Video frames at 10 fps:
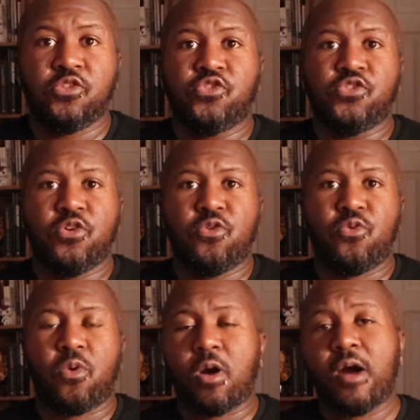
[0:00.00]

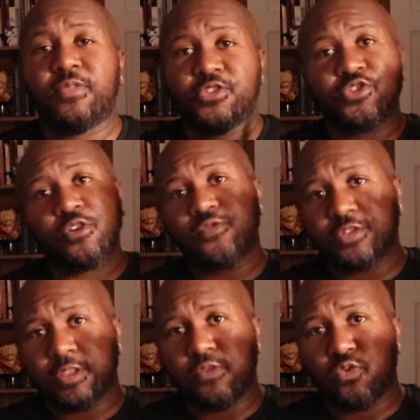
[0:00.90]
So on the
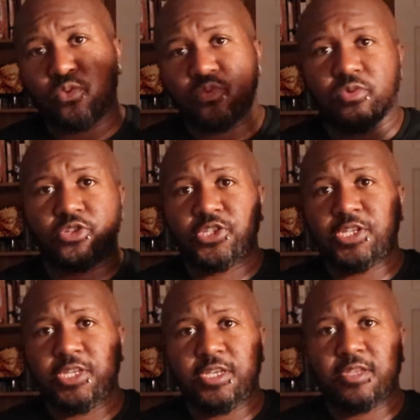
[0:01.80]
surface level, we're
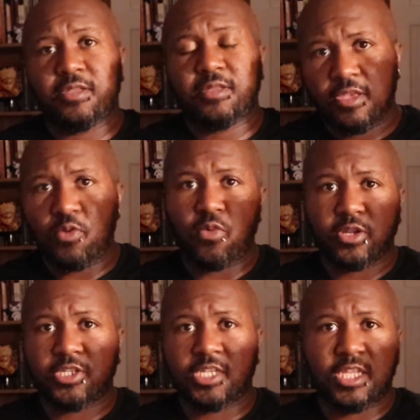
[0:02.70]
seeing he
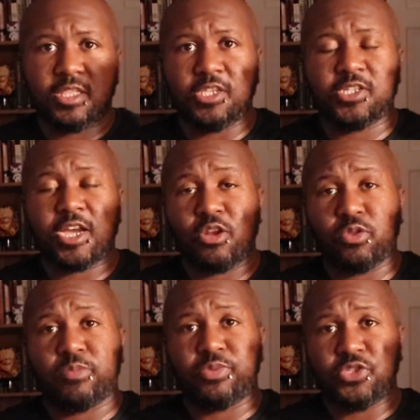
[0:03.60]
wants to get this
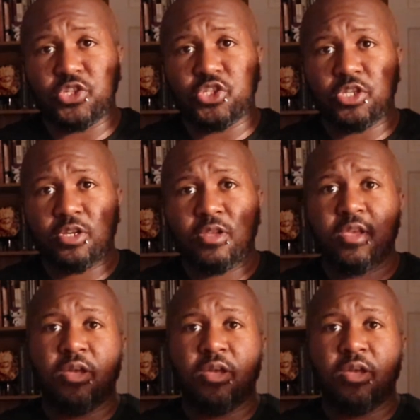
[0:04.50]
title and position,